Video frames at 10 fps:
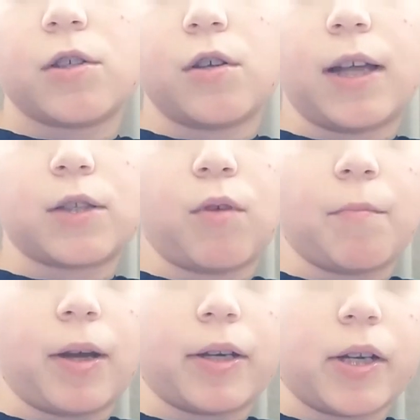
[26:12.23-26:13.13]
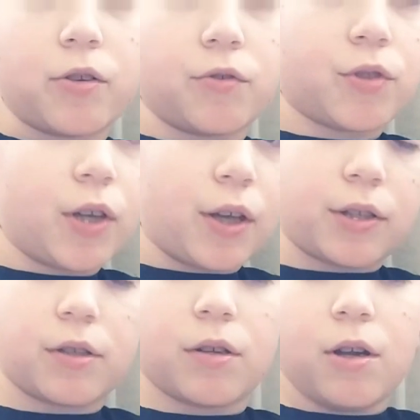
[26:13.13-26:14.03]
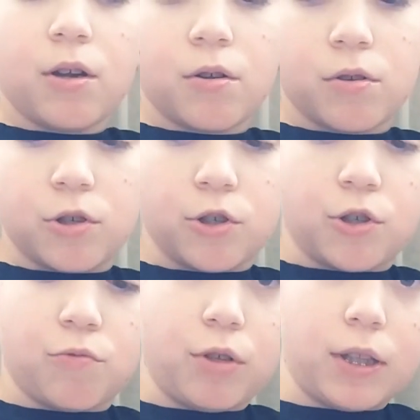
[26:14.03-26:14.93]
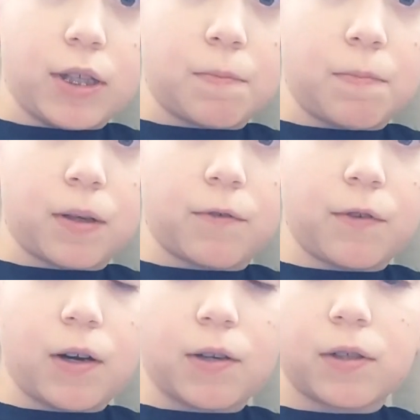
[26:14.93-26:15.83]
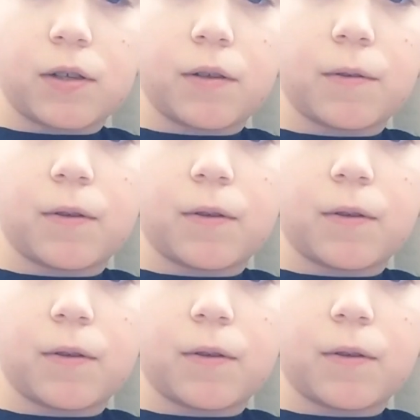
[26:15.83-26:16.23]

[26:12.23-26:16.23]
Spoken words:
that's why my teacher says you should read this book first.